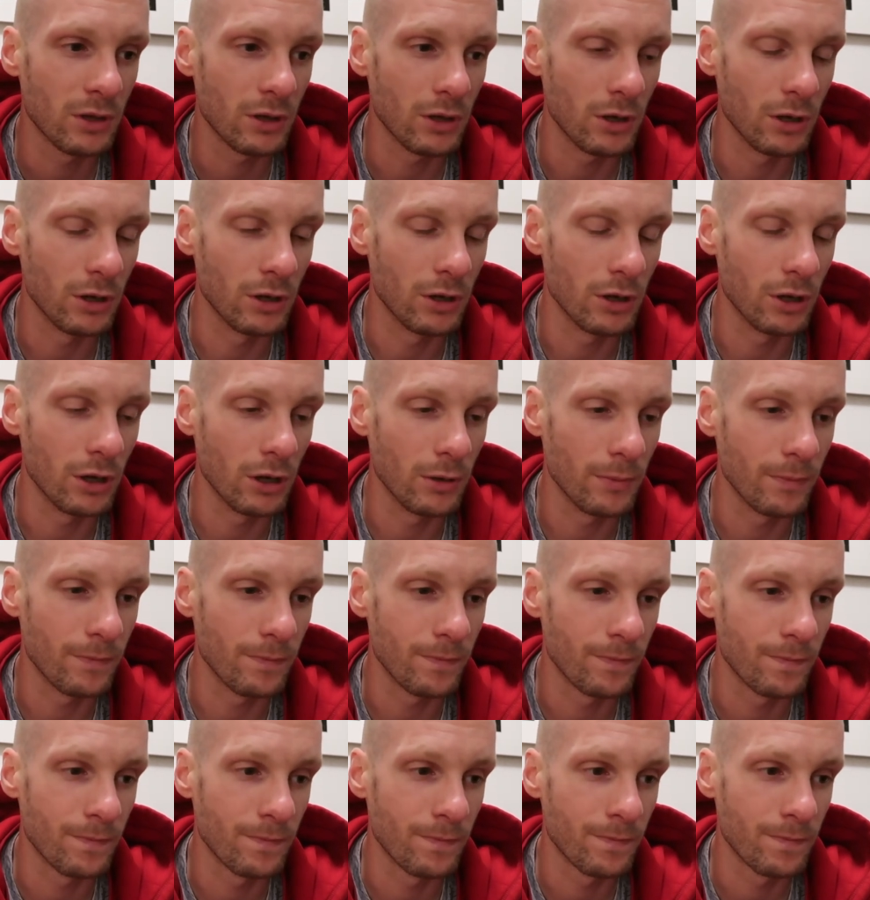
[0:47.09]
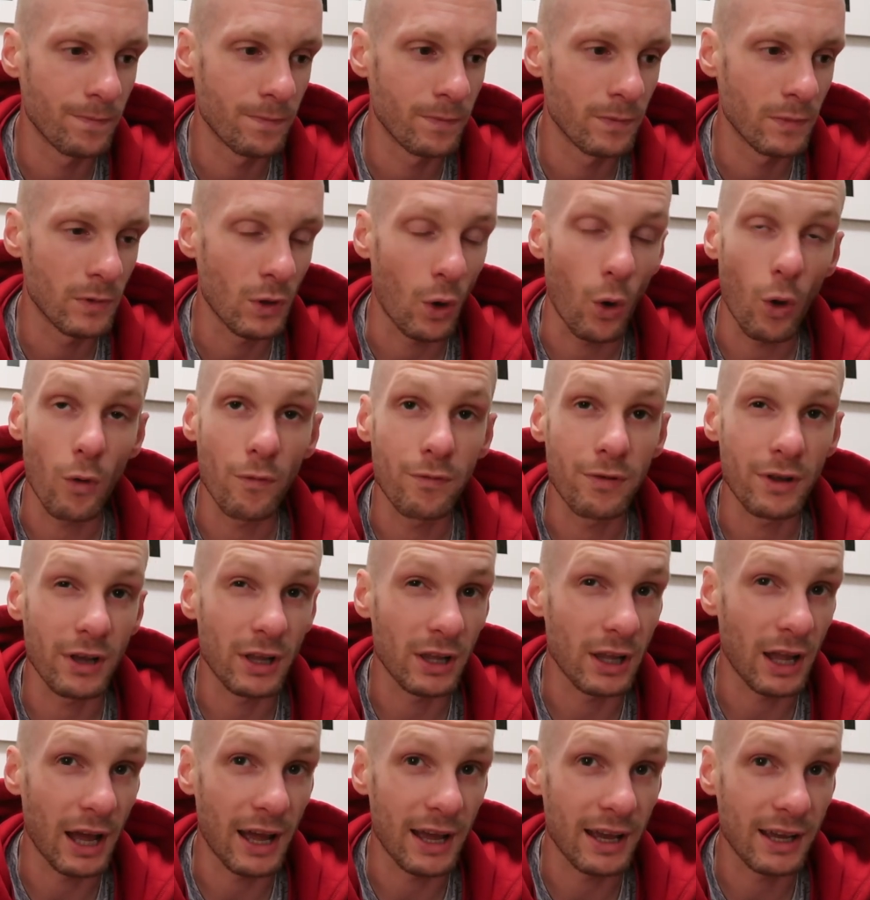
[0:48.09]
and hopefully
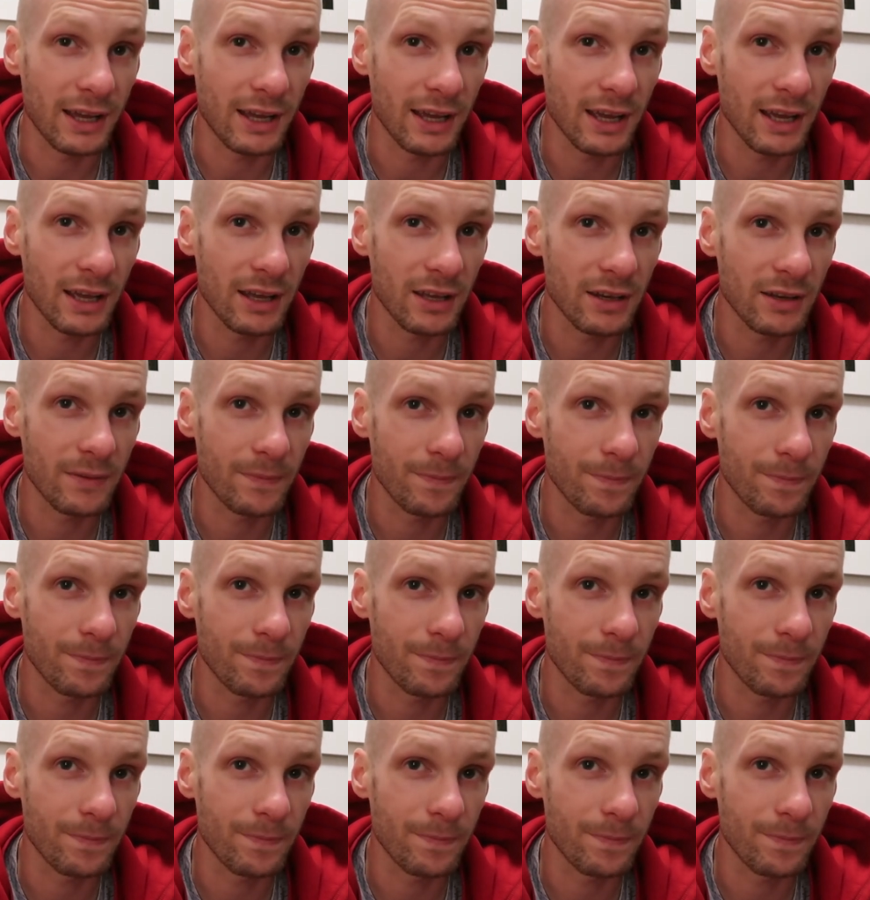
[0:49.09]
you like it.